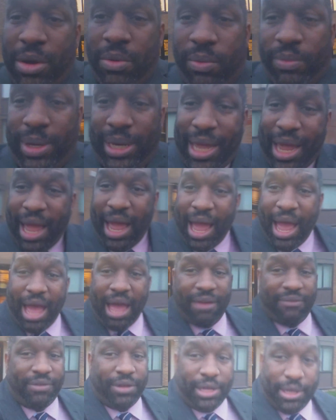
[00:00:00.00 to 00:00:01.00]
I don't really
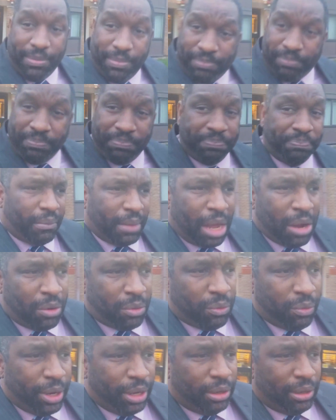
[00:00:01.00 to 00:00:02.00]
have a a
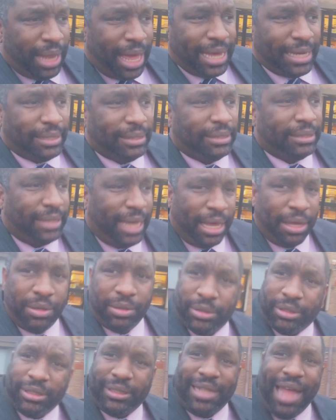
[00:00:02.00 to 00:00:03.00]
real like
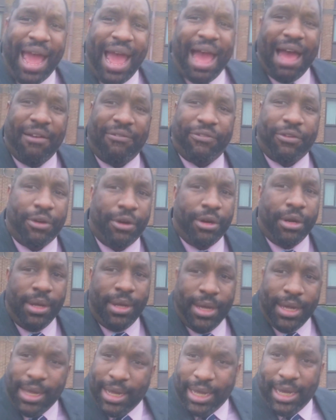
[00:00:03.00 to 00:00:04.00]
sales staff or
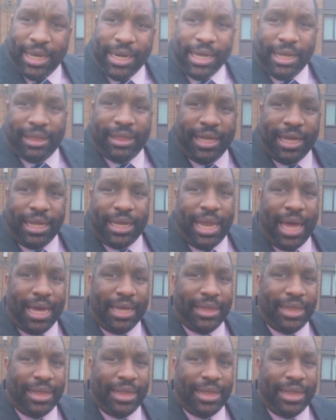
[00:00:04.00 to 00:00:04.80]
anything